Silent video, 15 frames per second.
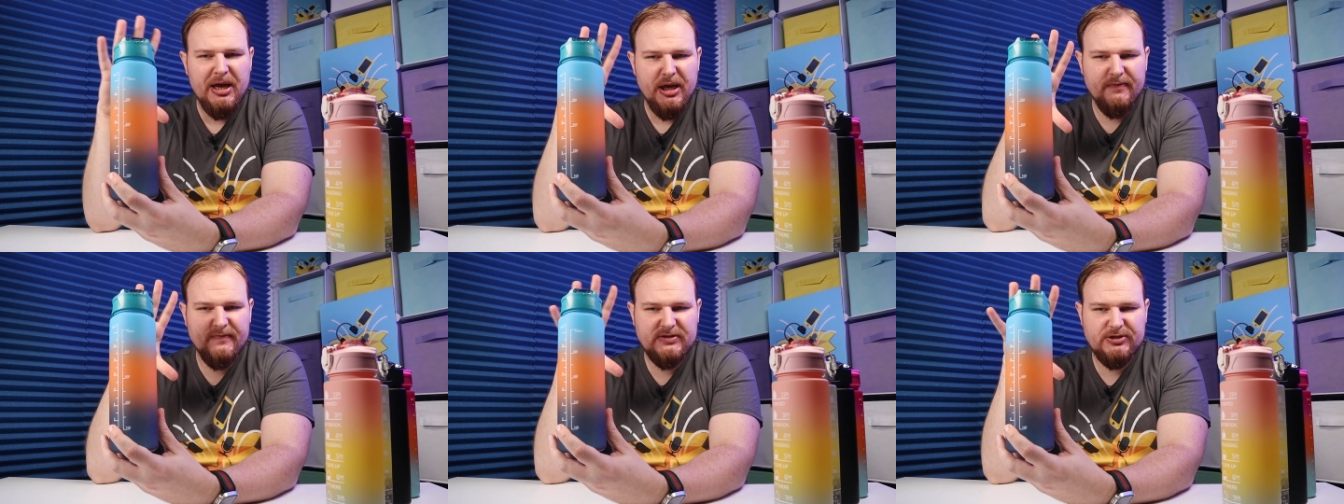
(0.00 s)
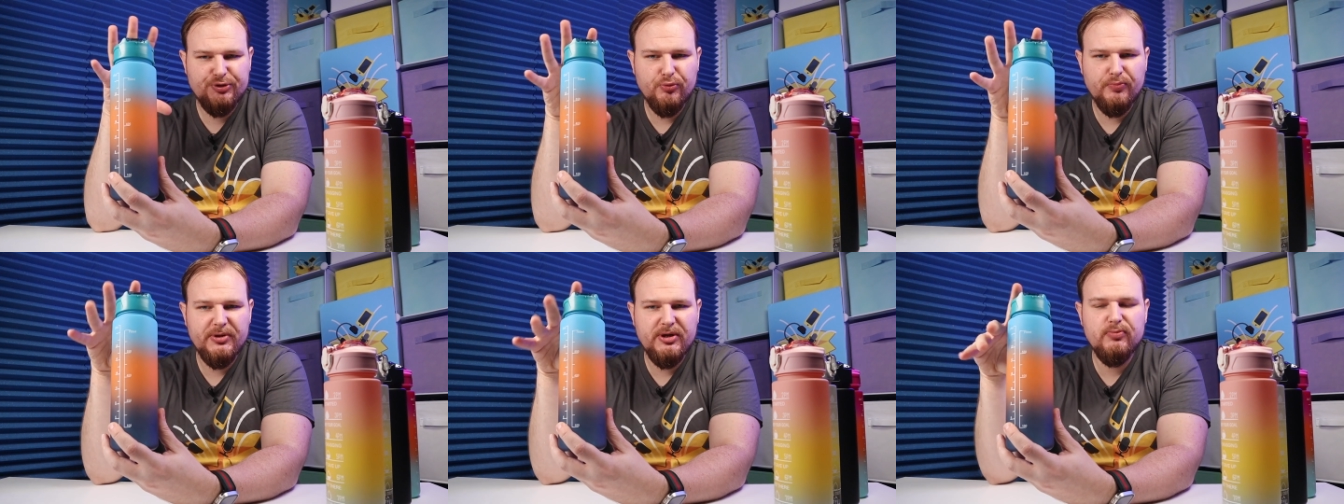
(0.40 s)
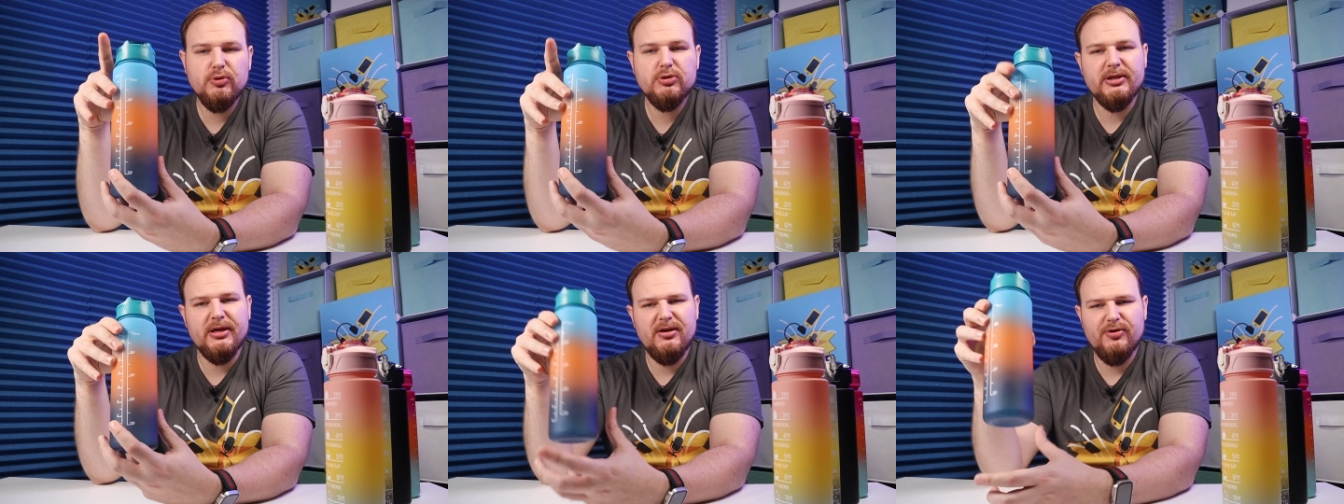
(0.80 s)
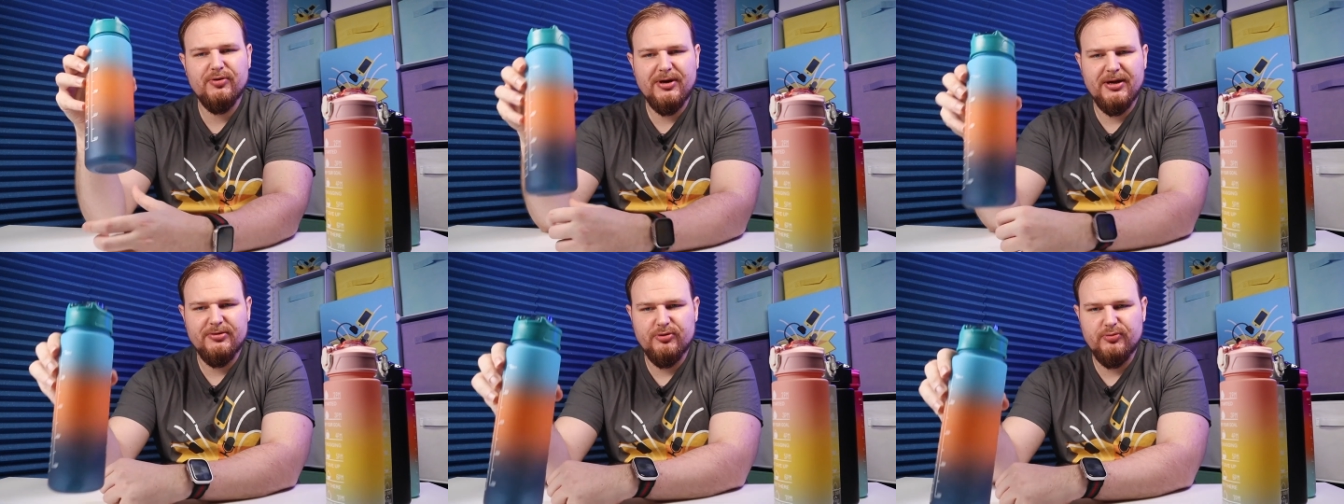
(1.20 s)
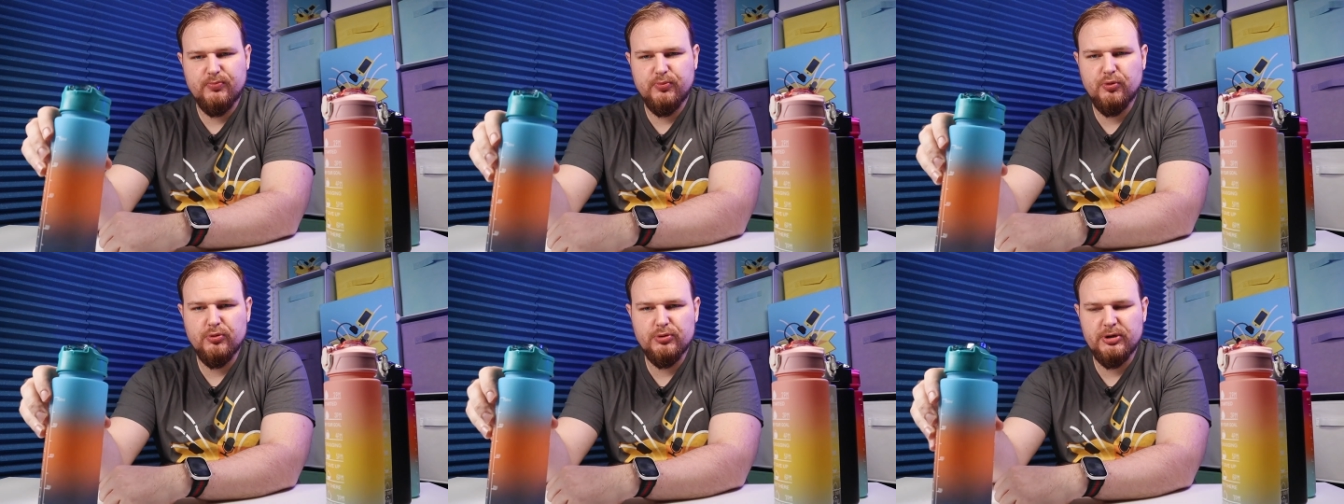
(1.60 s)
If it's too big butter, you cannot
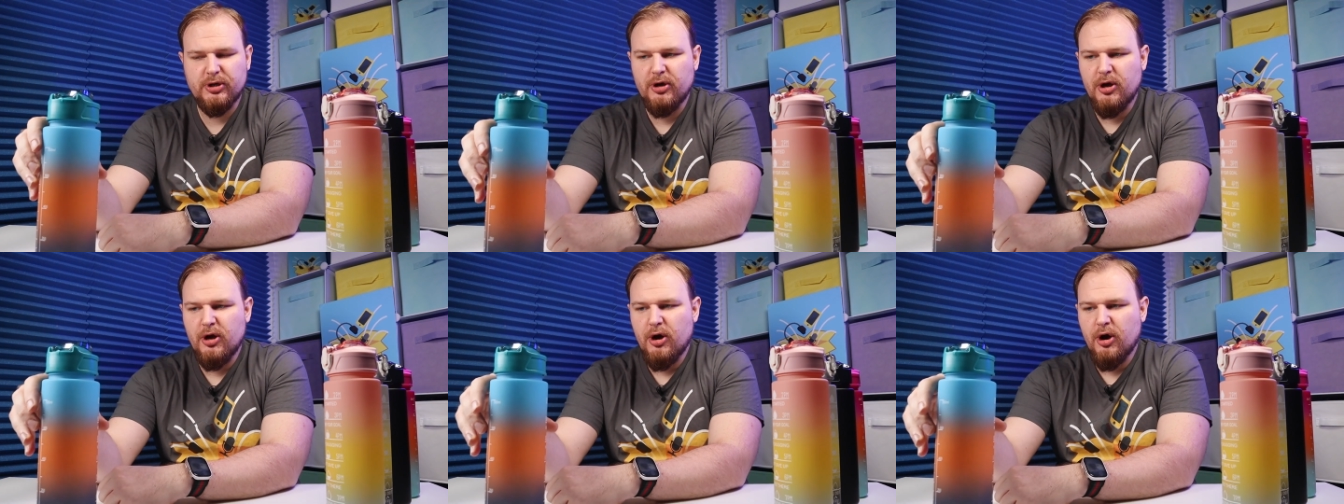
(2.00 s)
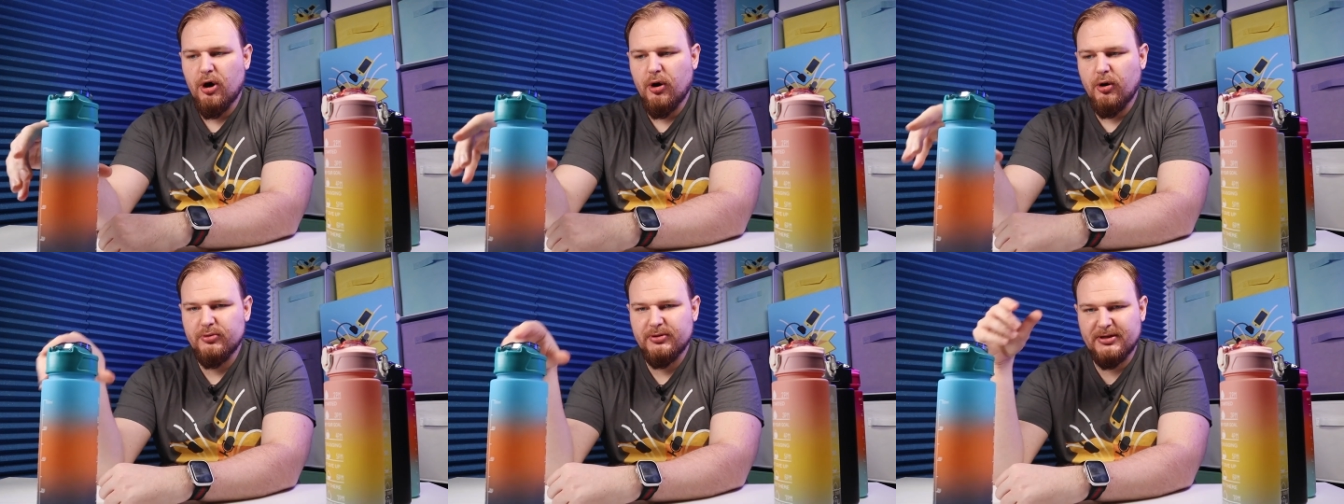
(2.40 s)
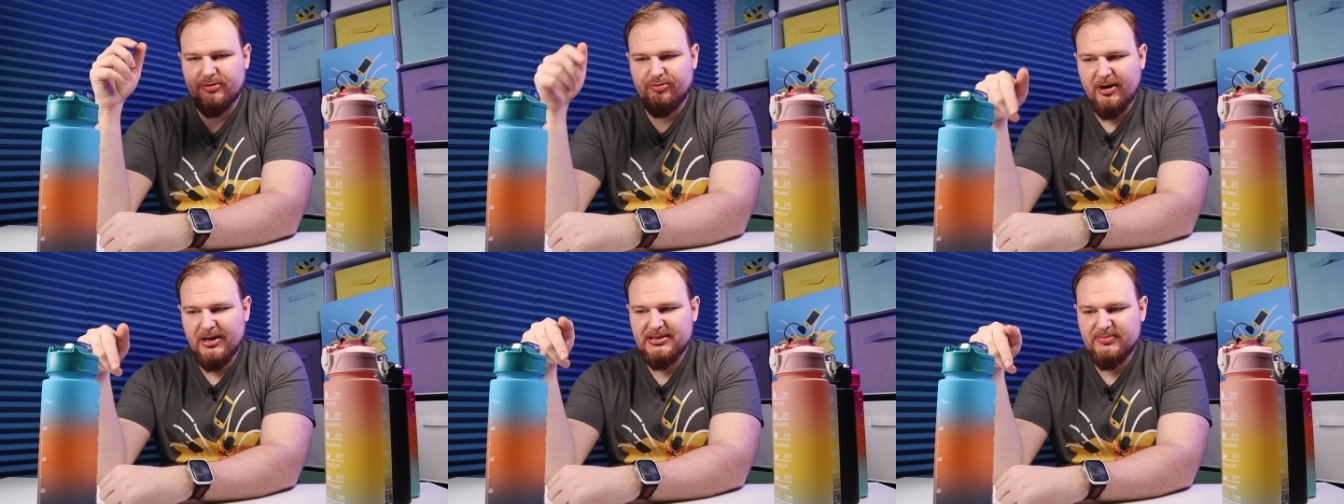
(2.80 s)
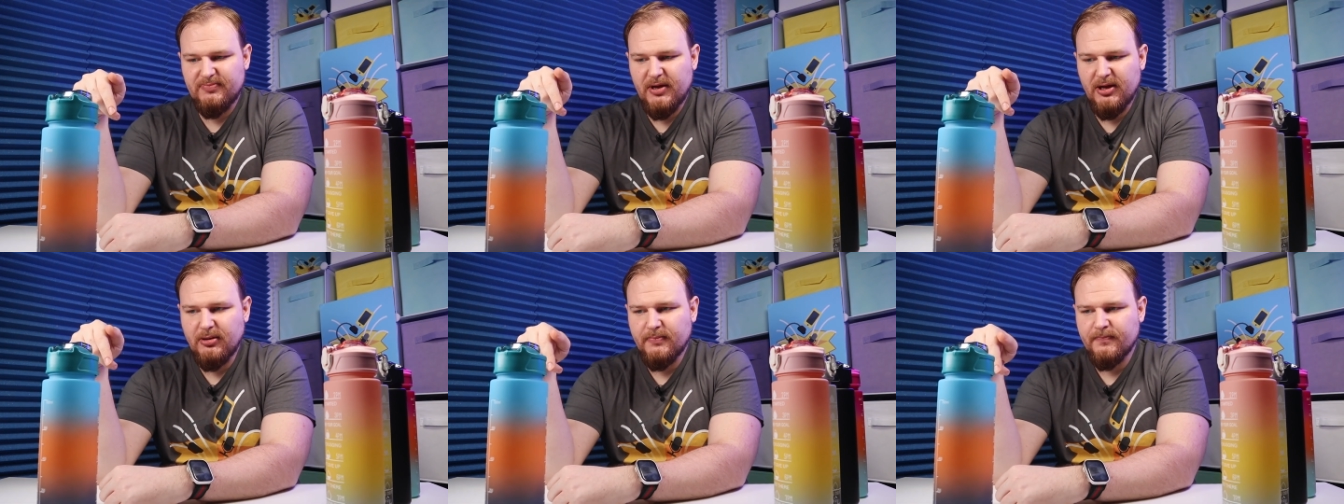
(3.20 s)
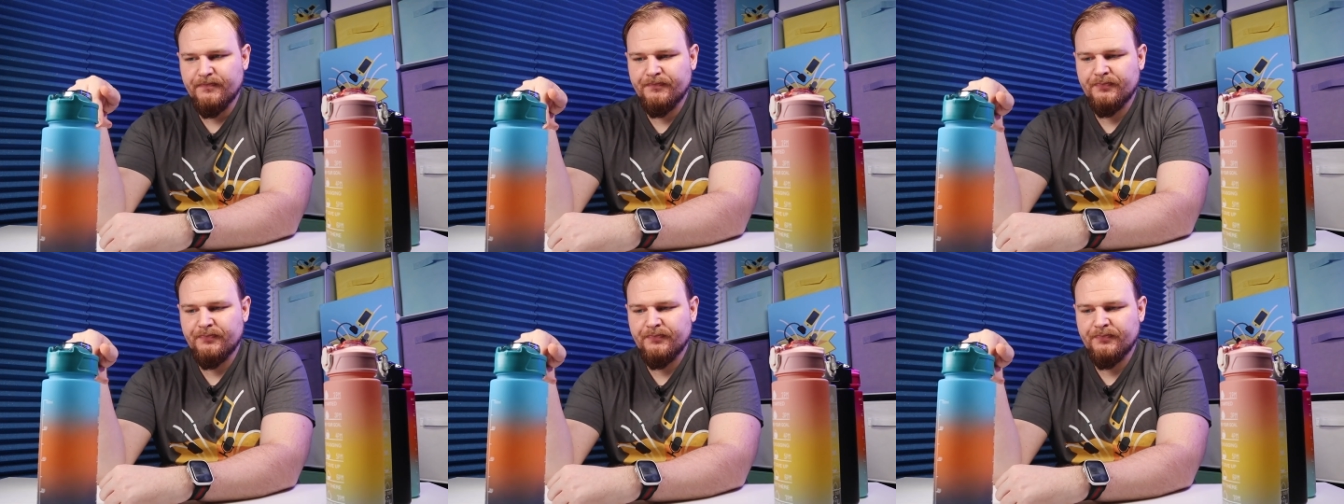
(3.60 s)
put on the treadmill,